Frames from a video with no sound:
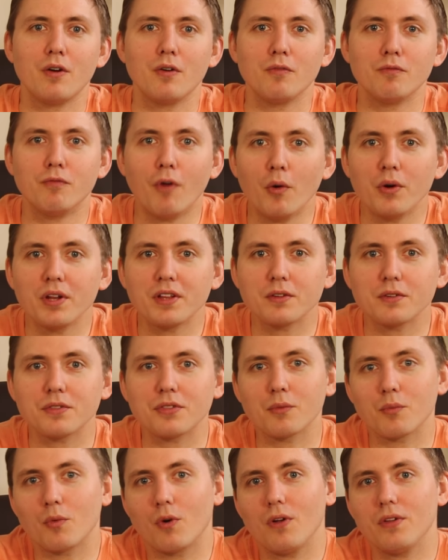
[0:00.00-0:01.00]
voting with
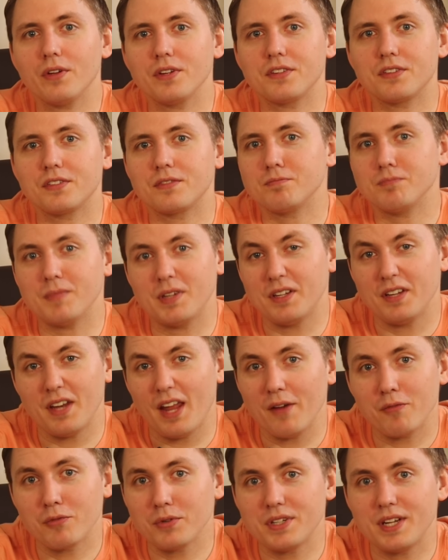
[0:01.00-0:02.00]
their wallets in
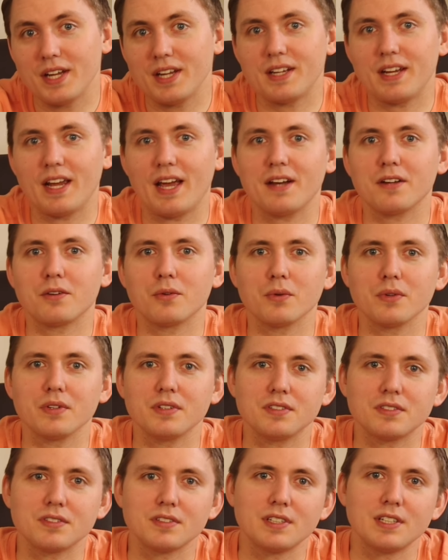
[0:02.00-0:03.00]
everyday
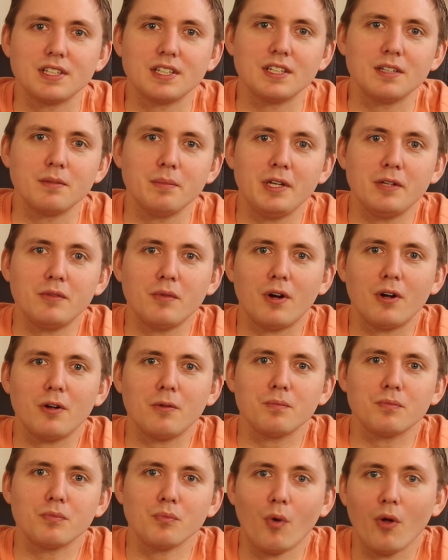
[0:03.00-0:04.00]
categories.
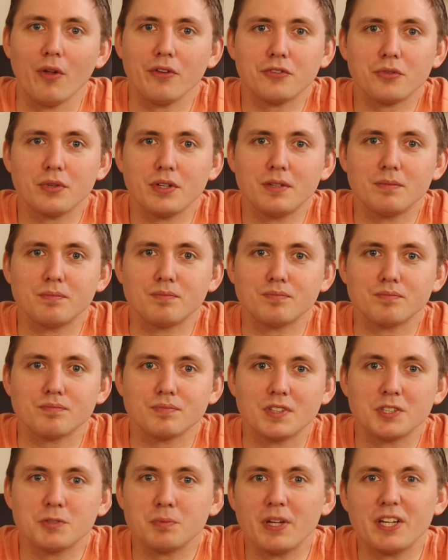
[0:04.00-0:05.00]
Meanwhile, Wall Street
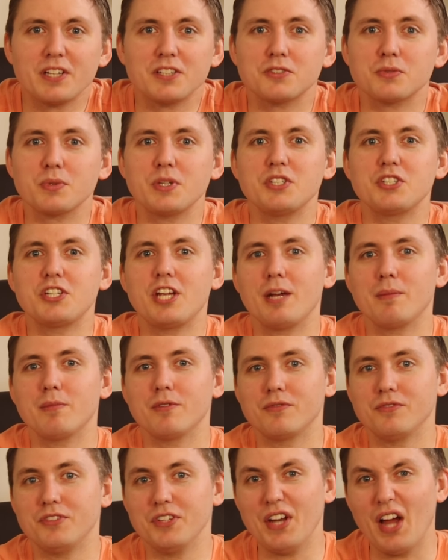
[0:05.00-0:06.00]
is playing a strange game
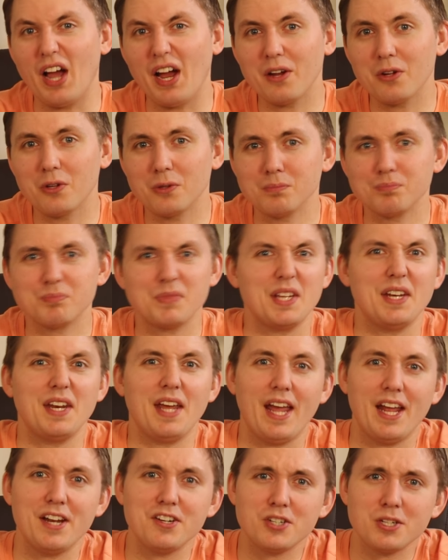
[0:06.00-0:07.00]
of denial and
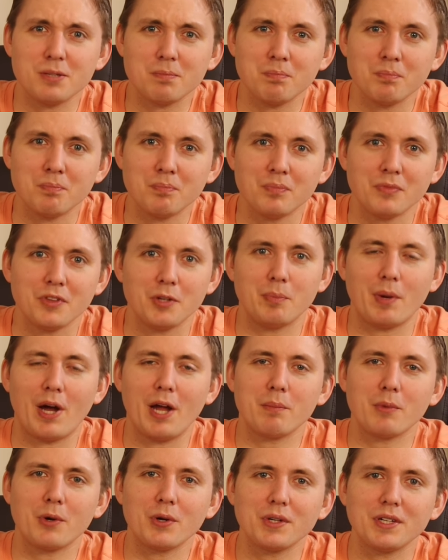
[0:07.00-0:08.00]
hedging. The
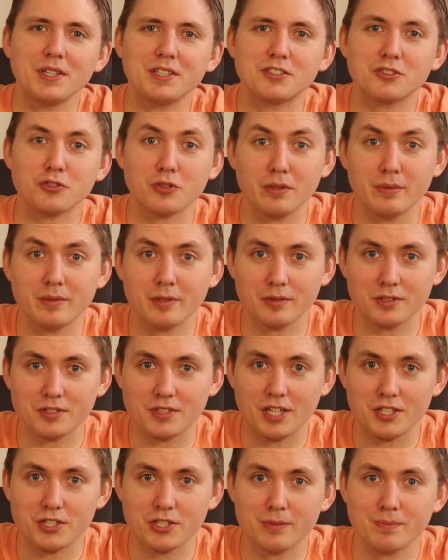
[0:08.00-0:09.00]
bond market is screaming
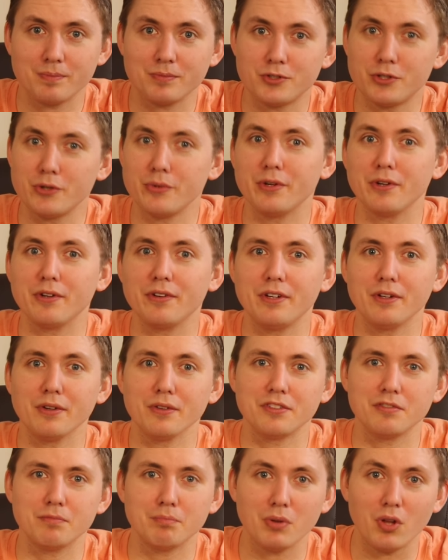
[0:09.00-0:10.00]
recession, 2-year
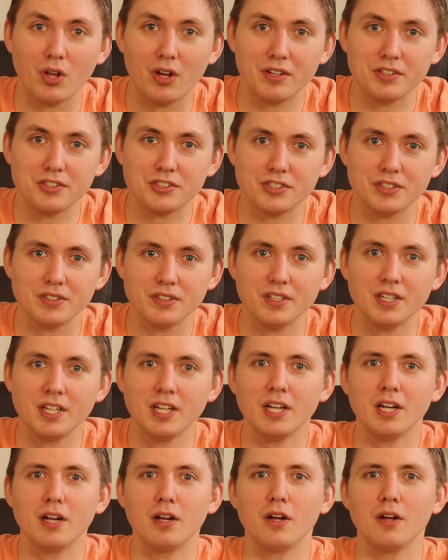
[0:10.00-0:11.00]
yields have plunged, and
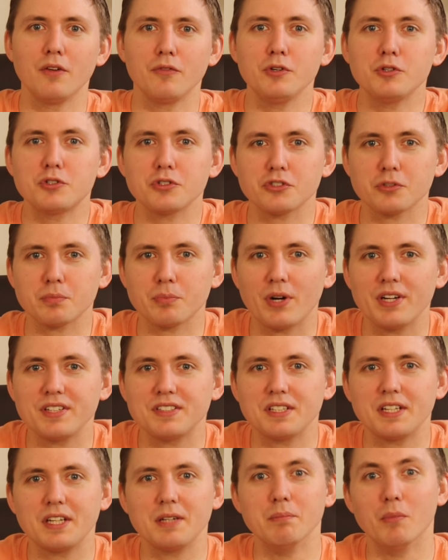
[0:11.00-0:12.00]
futures are
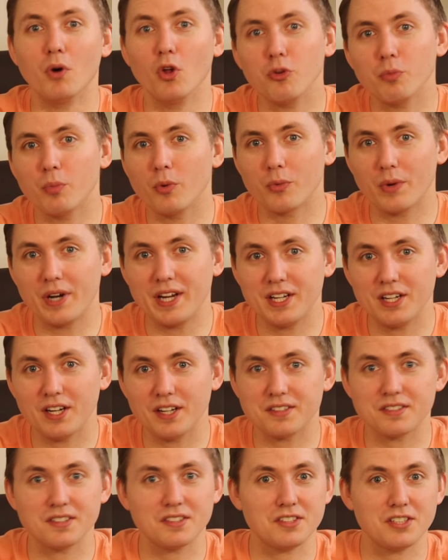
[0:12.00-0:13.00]
pricing in multiple rate
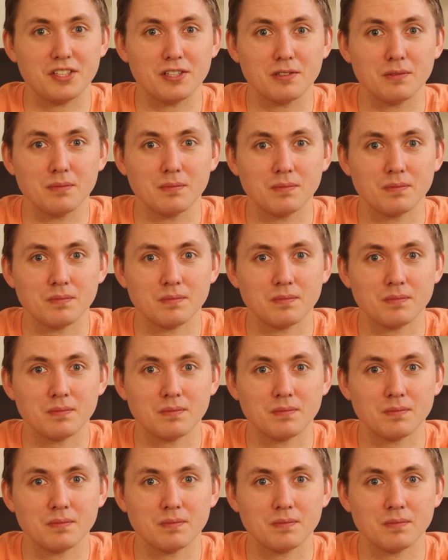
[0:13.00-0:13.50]
cuts this year.